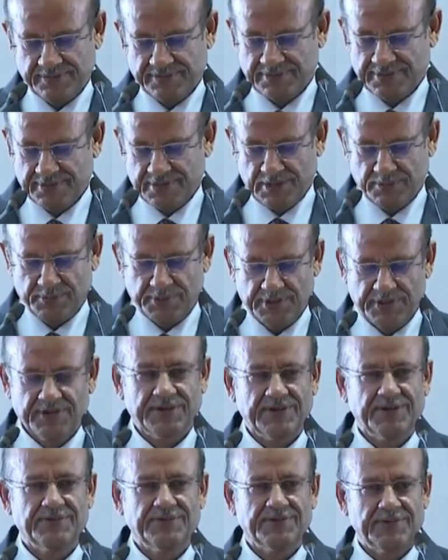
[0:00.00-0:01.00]
coming
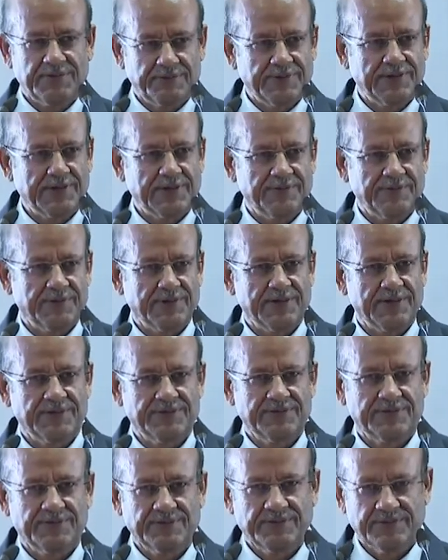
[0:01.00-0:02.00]
here is difficult for
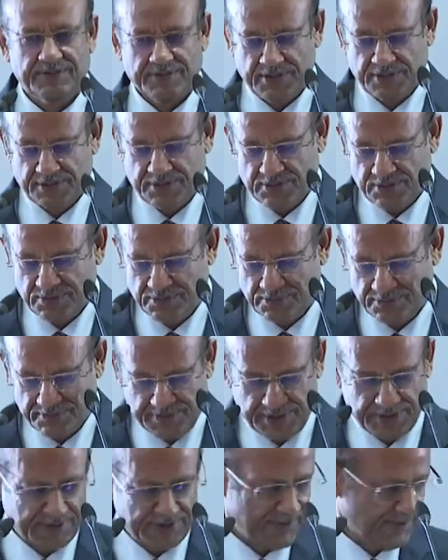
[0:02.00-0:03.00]
us. Thank you.
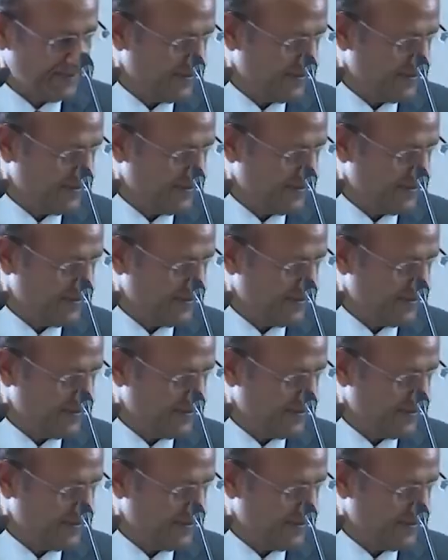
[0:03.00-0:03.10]
Jai Hind.